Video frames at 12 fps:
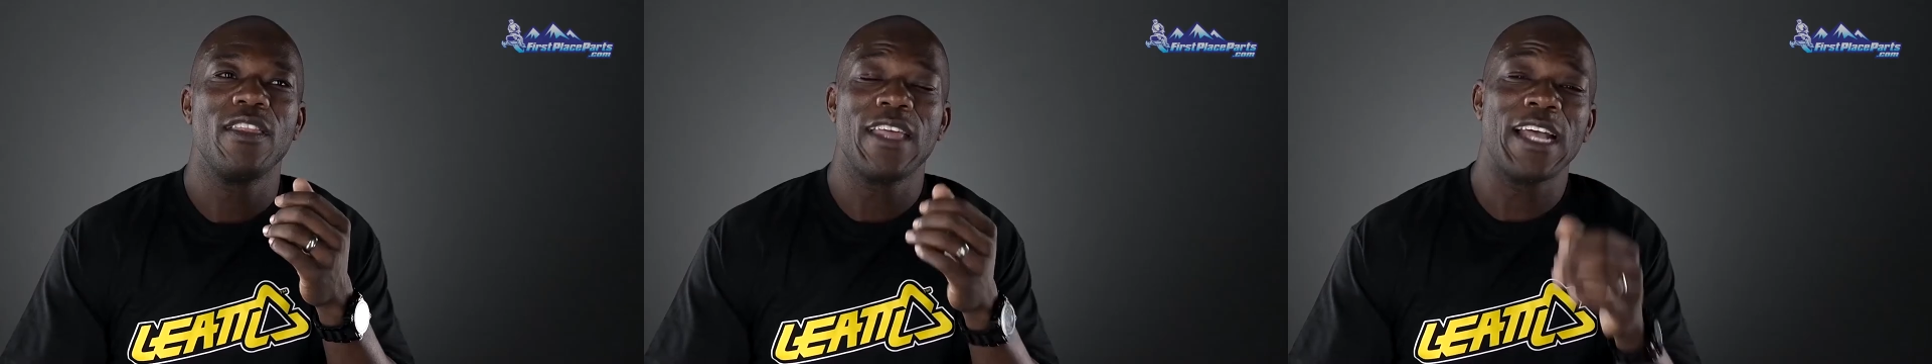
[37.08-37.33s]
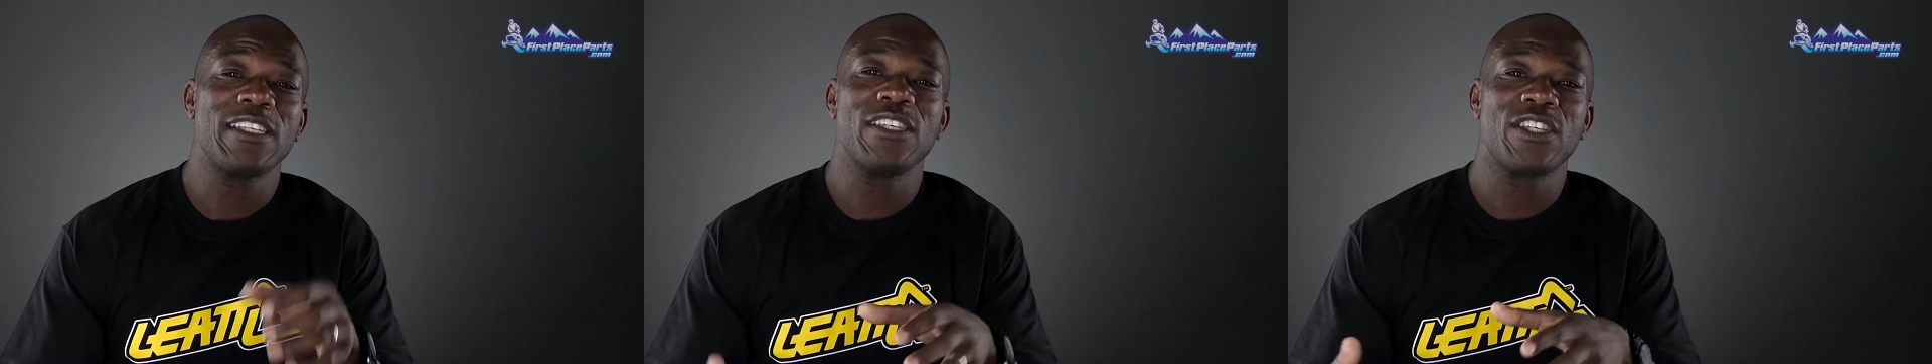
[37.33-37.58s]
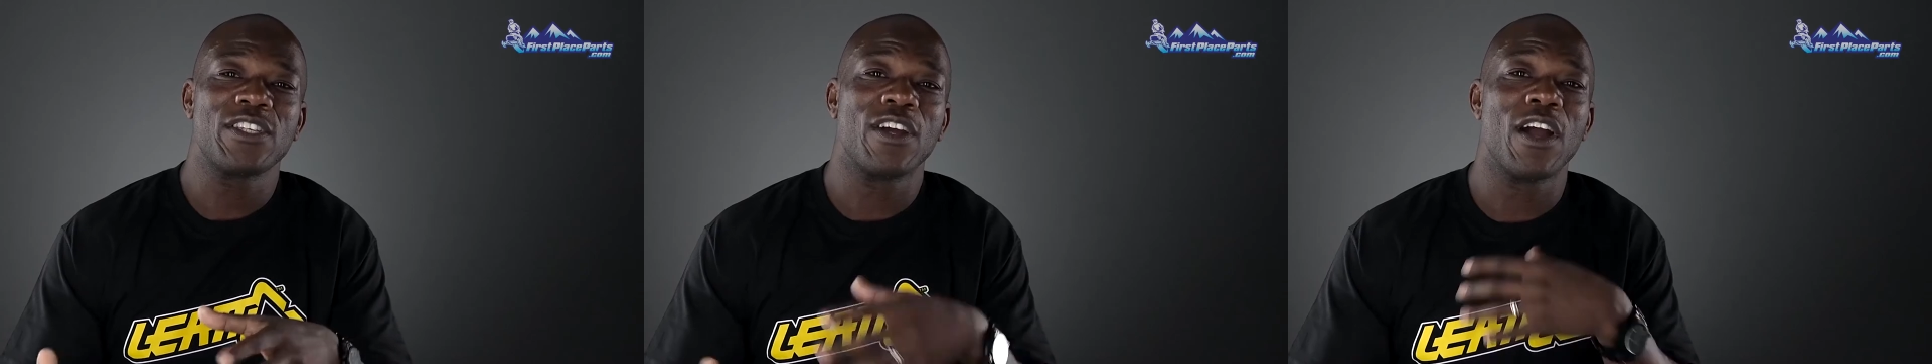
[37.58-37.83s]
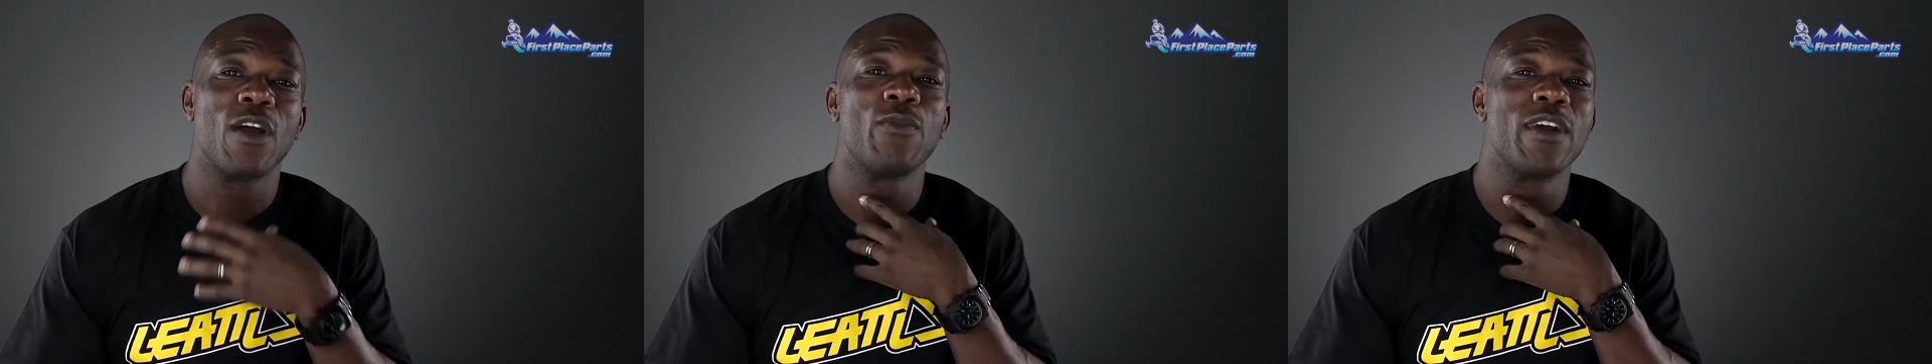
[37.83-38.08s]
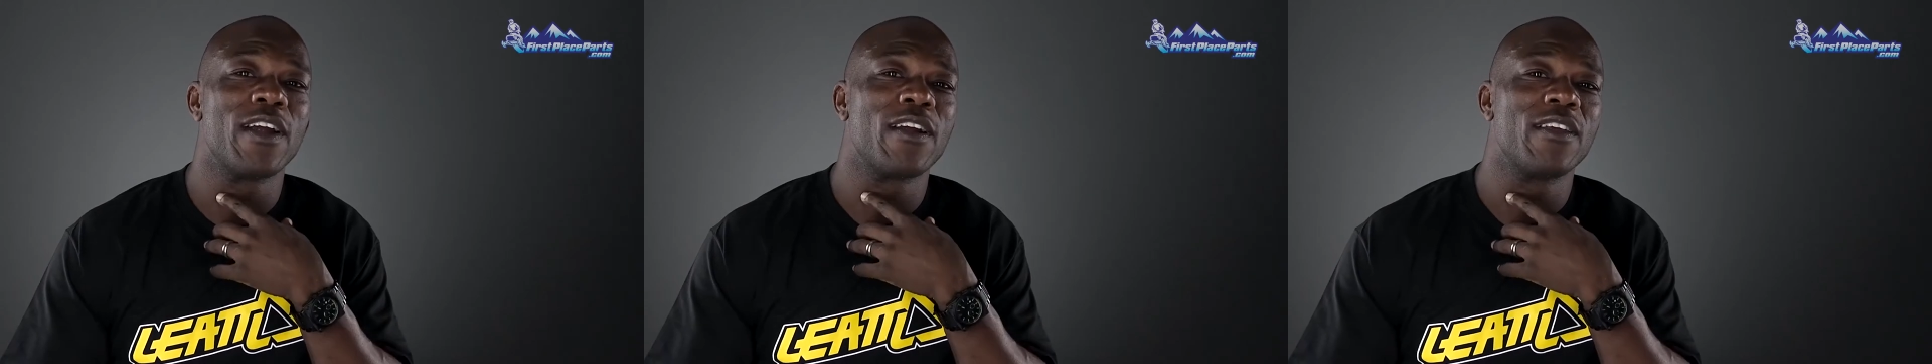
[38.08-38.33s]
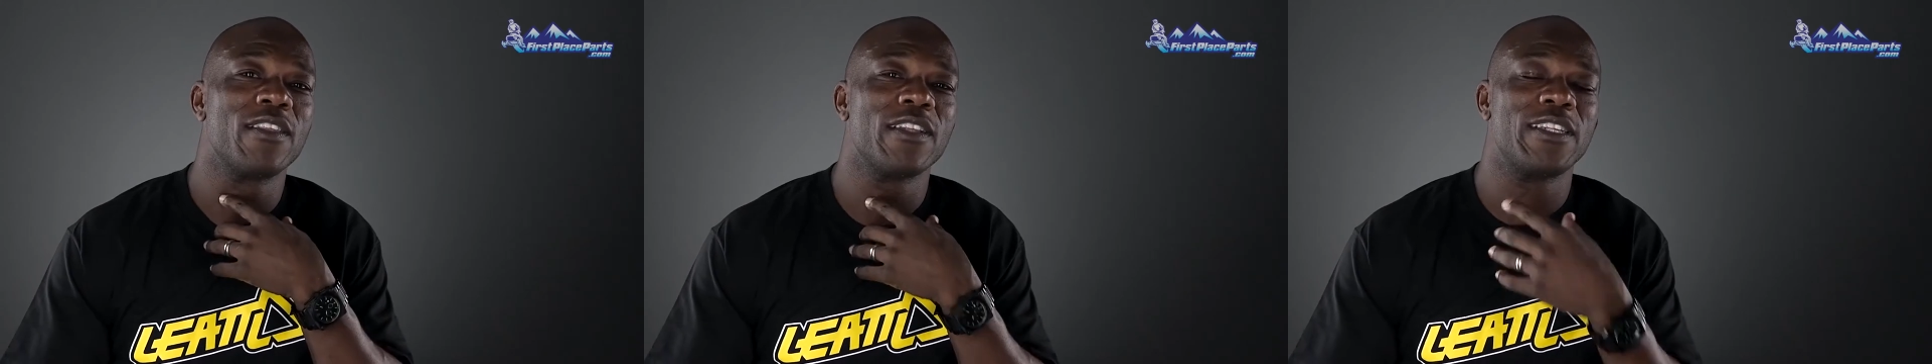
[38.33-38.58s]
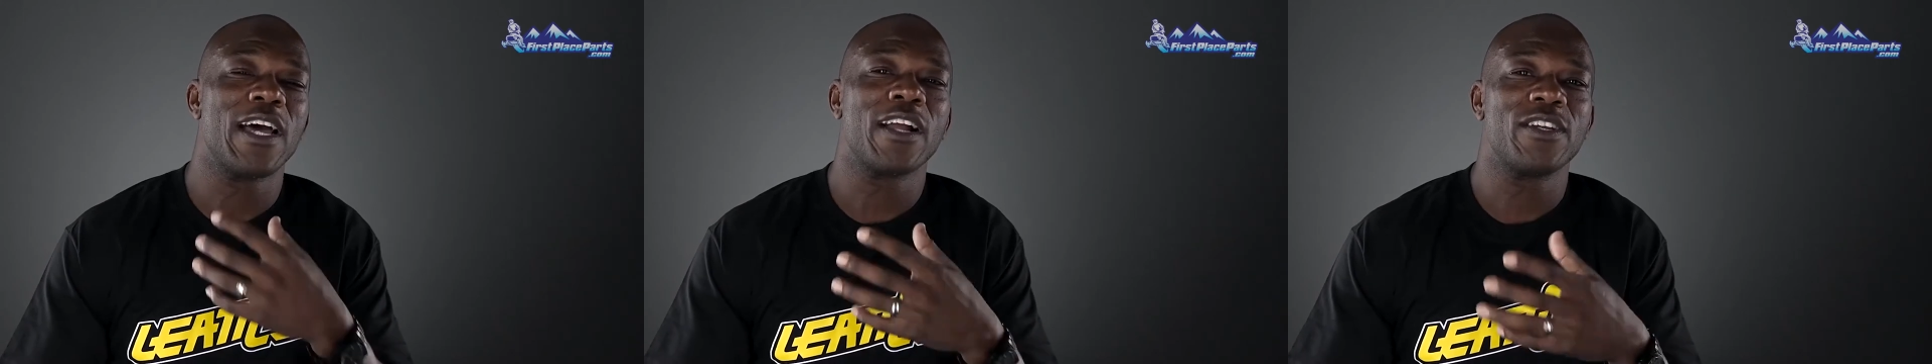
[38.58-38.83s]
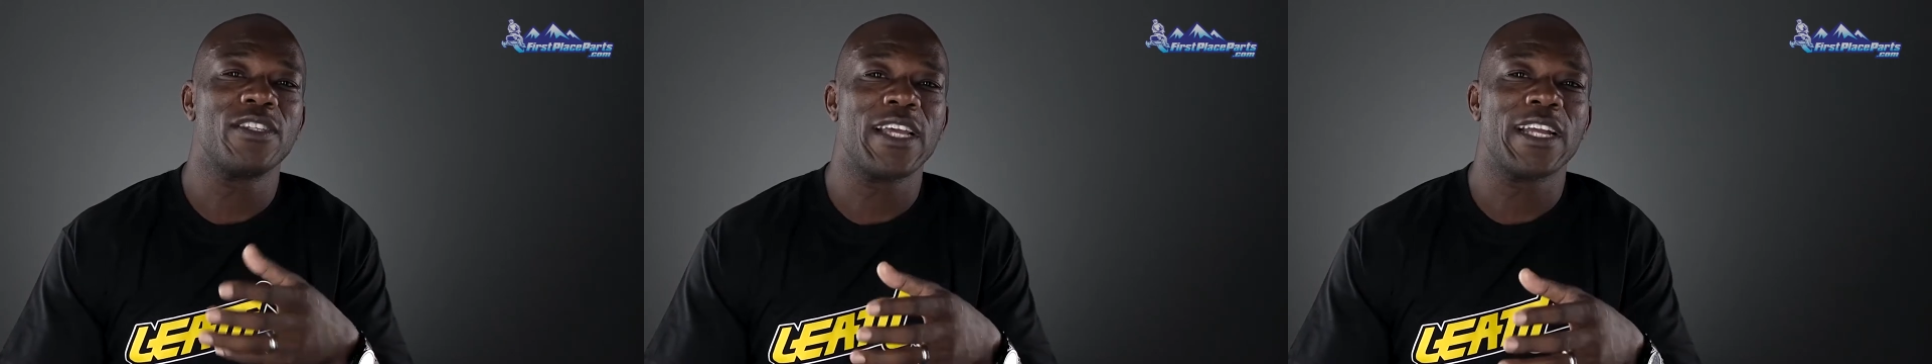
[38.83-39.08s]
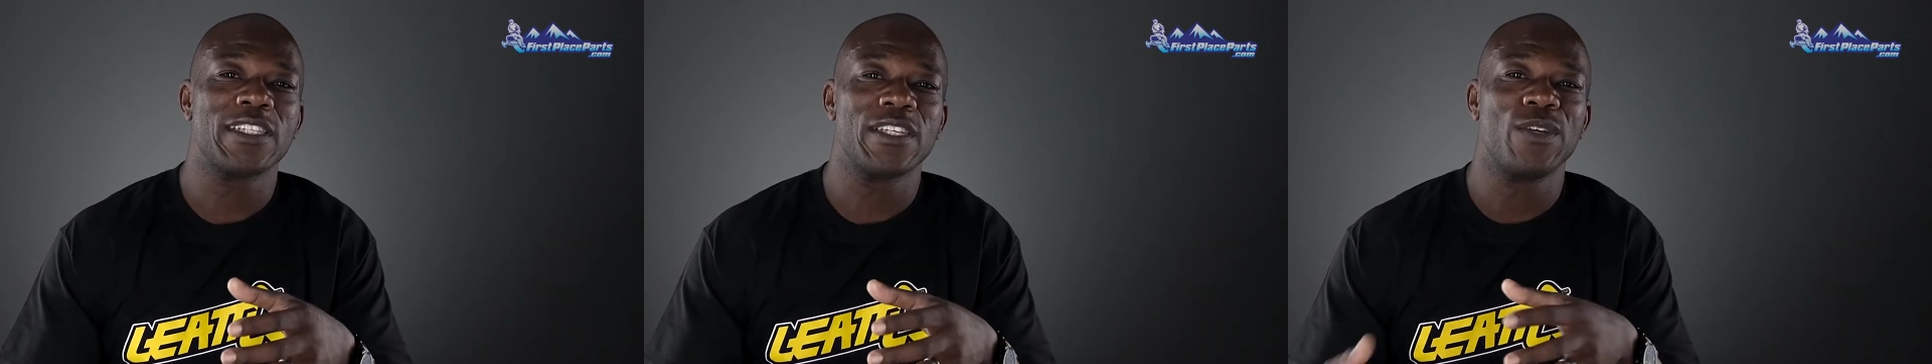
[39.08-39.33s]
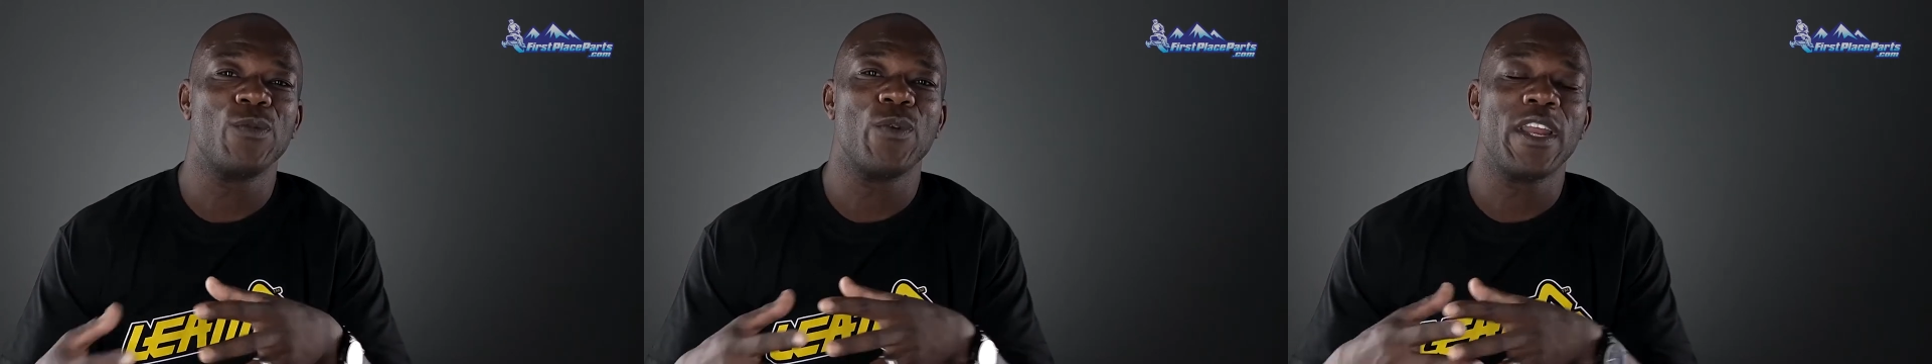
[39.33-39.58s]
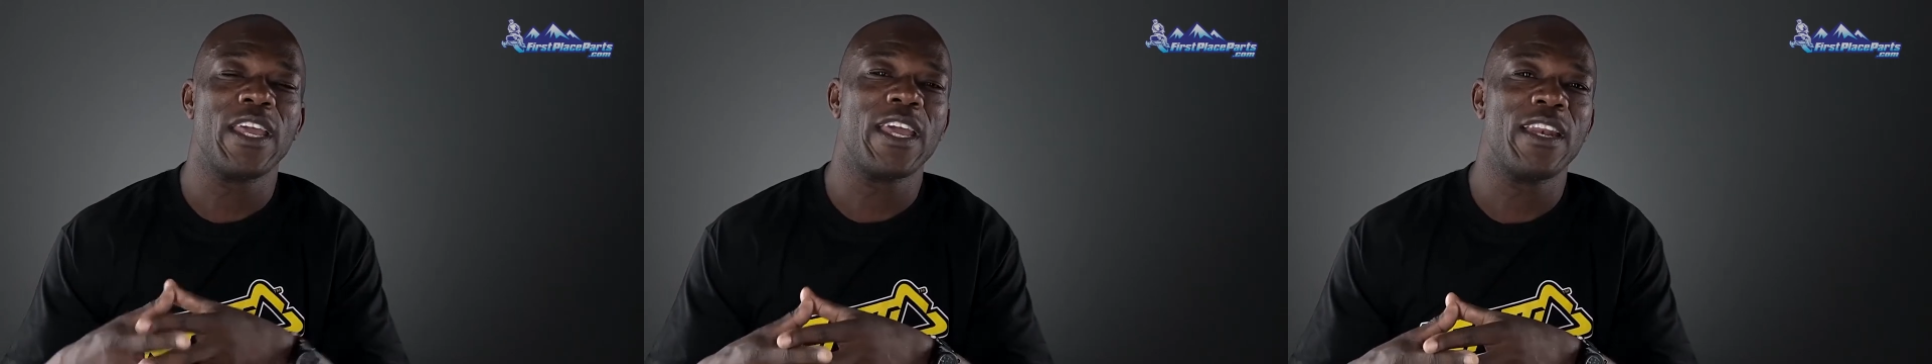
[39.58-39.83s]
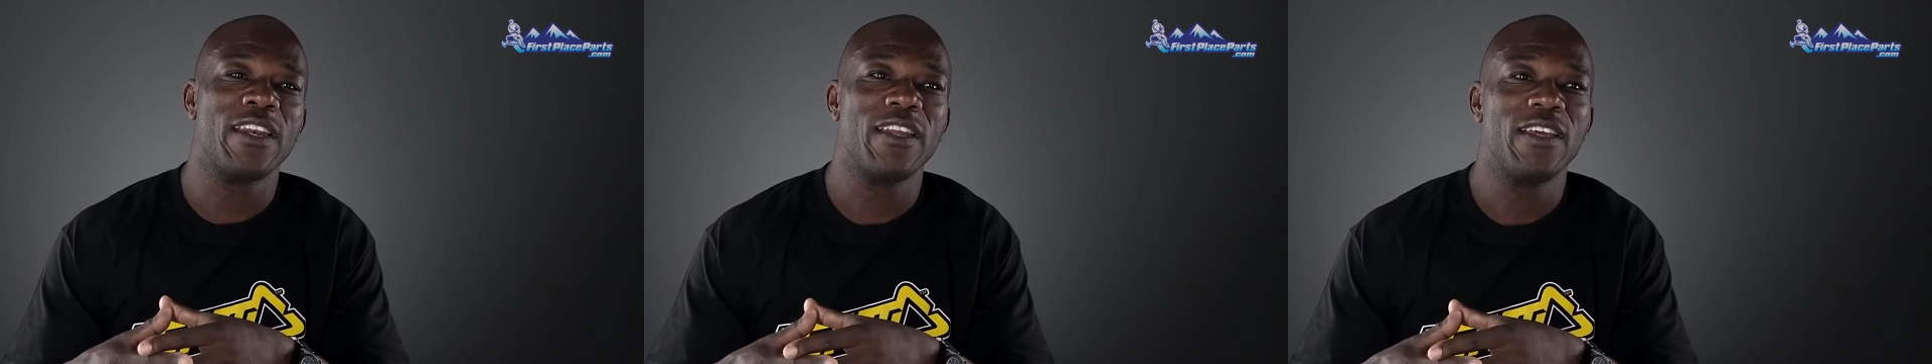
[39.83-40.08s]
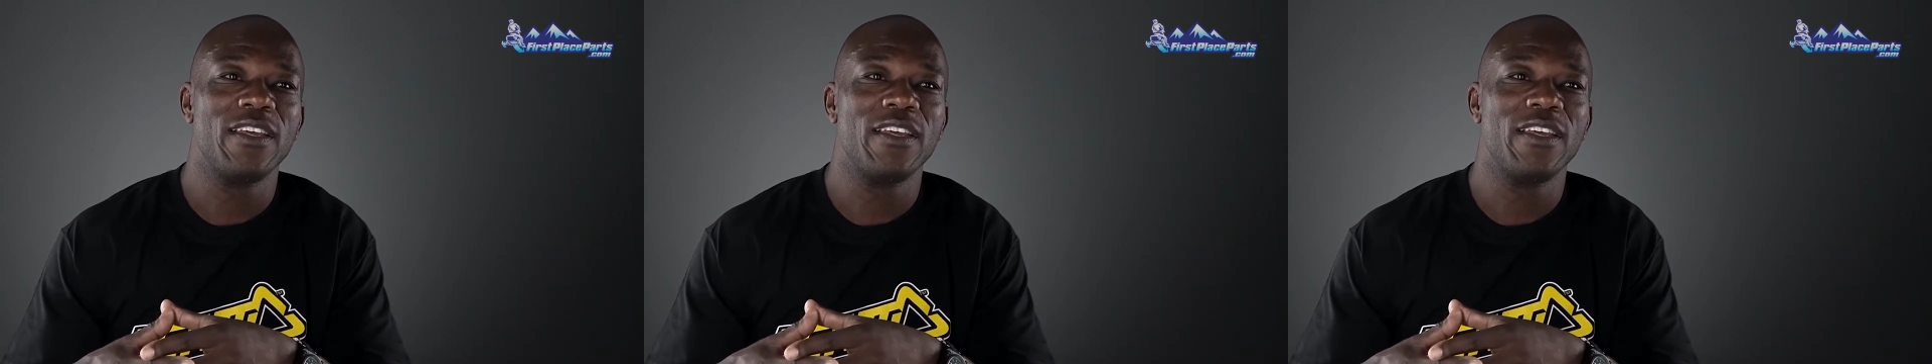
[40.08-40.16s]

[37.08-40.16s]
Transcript: That's the scar where the doctors actually went in